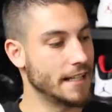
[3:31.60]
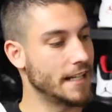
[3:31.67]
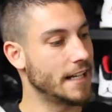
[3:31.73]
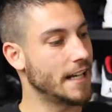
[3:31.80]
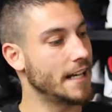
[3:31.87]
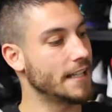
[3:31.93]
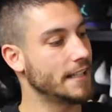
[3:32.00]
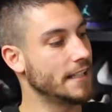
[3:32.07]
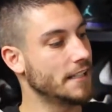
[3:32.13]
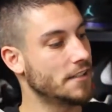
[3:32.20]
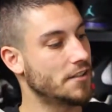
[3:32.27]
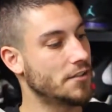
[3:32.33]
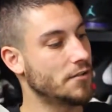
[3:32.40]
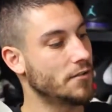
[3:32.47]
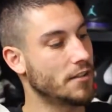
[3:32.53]
And then I got
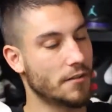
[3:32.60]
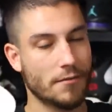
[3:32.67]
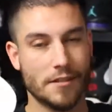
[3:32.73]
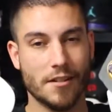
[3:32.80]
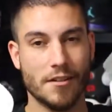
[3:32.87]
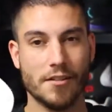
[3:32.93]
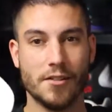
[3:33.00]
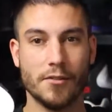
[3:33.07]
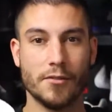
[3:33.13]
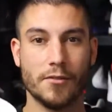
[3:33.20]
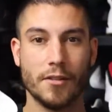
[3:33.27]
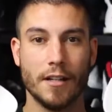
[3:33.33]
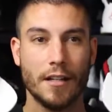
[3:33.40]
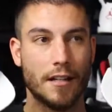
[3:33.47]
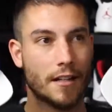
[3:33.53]
these two. There was
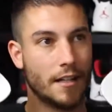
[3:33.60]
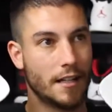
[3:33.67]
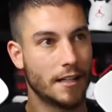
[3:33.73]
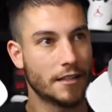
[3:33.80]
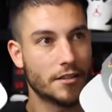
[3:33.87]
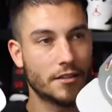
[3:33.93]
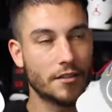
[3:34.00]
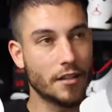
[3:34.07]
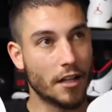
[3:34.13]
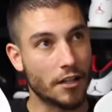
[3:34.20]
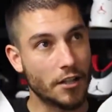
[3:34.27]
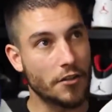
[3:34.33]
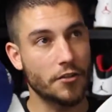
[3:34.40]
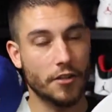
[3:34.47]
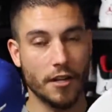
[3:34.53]
also Uh,
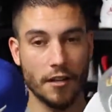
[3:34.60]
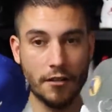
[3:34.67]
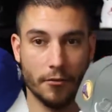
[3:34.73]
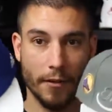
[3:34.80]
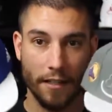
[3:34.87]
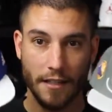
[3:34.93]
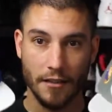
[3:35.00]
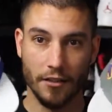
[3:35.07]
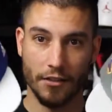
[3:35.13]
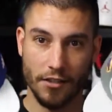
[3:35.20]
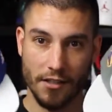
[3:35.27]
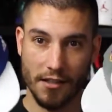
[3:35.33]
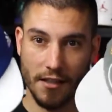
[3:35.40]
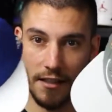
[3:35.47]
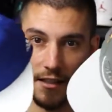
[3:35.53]
another colorway that looked
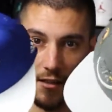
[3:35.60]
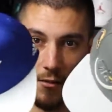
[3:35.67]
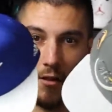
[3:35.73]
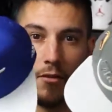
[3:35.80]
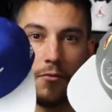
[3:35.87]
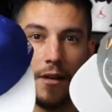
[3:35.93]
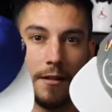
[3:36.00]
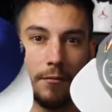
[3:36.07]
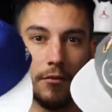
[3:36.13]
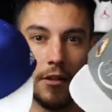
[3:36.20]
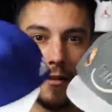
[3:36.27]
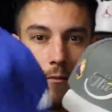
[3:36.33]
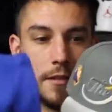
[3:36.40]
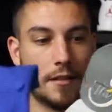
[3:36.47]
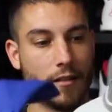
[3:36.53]
just like this with the white
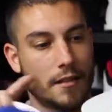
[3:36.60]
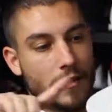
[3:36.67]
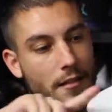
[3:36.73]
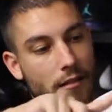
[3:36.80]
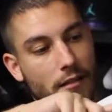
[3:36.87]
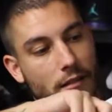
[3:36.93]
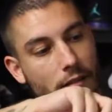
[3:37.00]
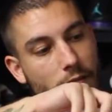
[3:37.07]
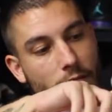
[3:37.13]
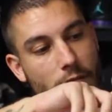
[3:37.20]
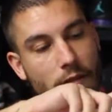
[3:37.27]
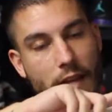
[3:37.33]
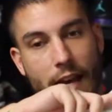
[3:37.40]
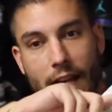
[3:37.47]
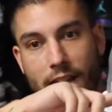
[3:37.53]
brim and the, the
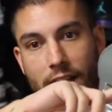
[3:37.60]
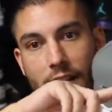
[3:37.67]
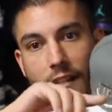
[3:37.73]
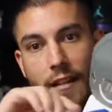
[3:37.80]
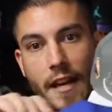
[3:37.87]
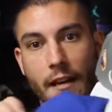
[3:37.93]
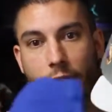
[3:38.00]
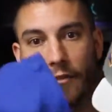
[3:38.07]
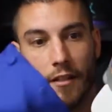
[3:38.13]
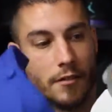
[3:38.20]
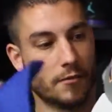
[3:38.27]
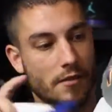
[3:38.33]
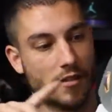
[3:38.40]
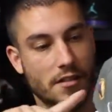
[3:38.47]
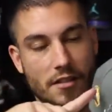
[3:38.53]
accented F, and it
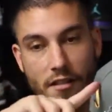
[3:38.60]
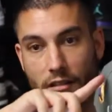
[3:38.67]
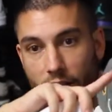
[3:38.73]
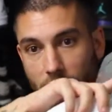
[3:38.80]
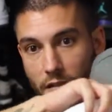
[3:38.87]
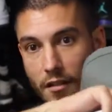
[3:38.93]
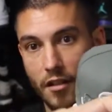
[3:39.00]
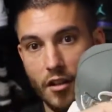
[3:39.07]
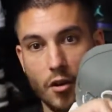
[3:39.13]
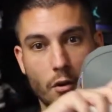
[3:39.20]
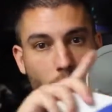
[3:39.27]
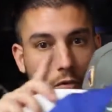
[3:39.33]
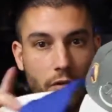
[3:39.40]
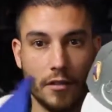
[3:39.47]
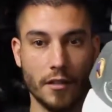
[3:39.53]
was just the, the
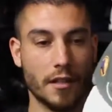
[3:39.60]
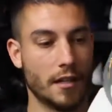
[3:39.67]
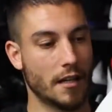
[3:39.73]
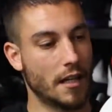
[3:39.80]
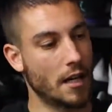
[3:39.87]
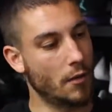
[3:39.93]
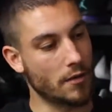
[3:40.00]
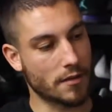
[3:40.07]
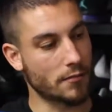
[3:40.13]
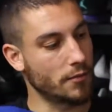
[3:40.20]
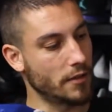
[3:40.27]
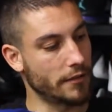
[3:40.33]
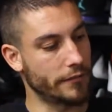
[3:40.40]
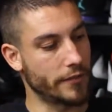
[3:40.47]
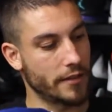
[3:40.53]
gold. I wasn't
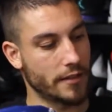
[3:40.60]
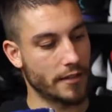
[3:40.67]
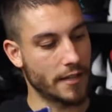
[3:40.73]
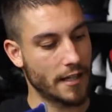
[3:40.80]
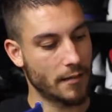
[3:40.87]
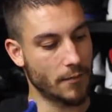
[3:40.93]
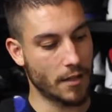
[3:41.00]
really feeling that.